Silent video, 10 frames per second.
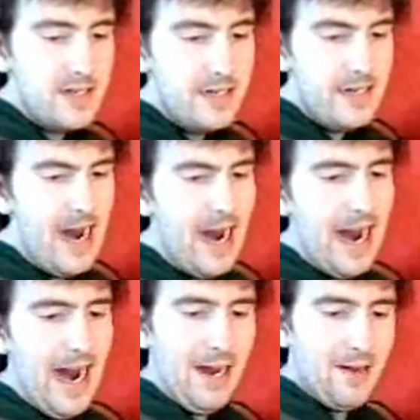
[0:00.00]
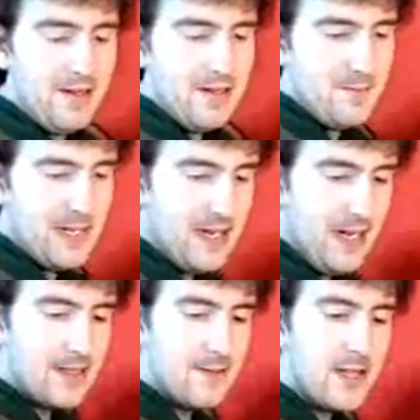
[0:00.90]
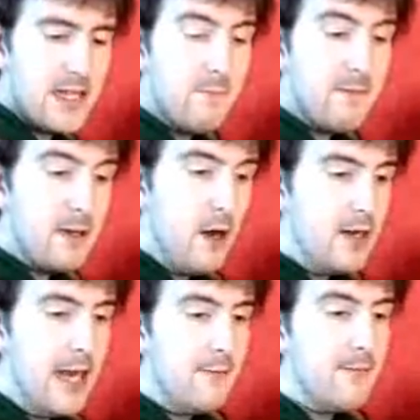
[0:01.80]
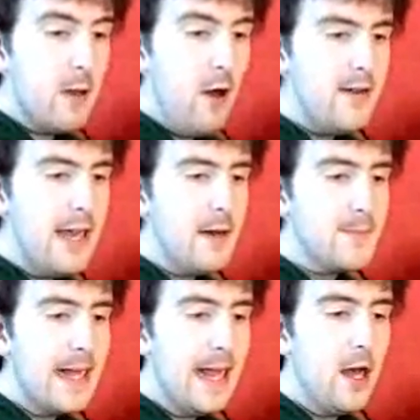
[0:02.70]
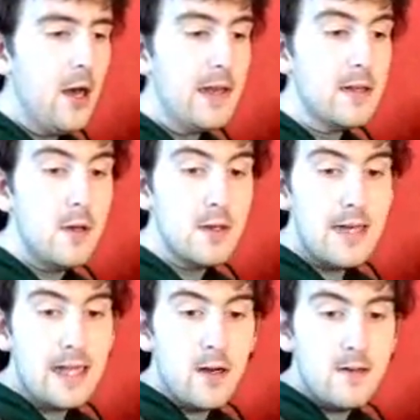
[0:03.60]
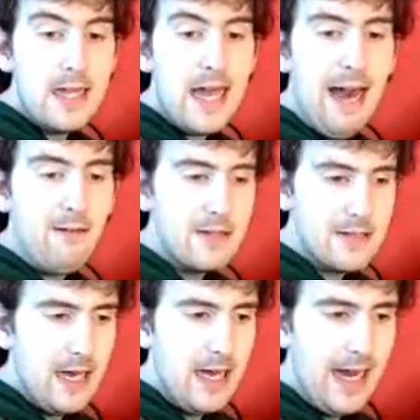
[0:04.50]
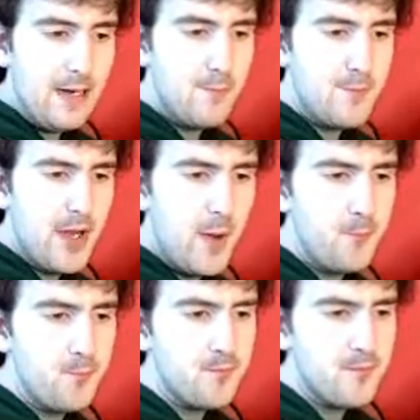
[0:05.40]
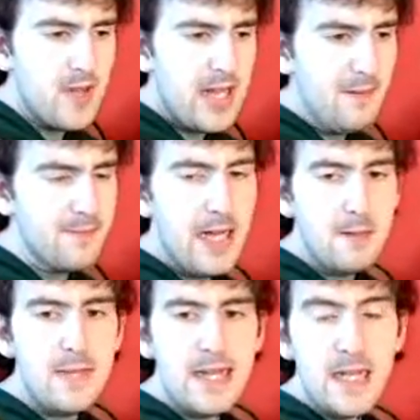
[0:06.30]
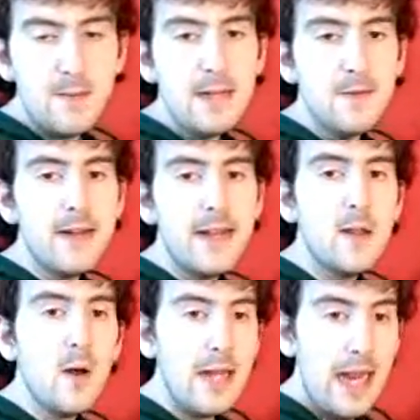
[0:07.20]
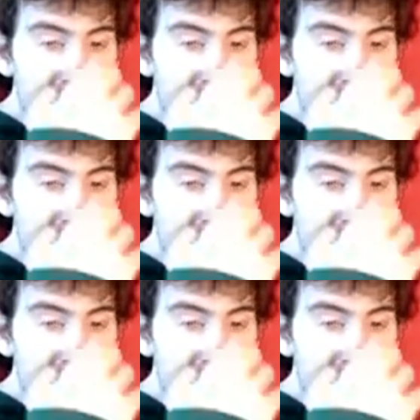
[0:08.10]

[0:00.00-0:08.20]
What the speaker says: Yeah, because we all know what Planet Hollywood looks like on the outside, but if like me, you've never really got it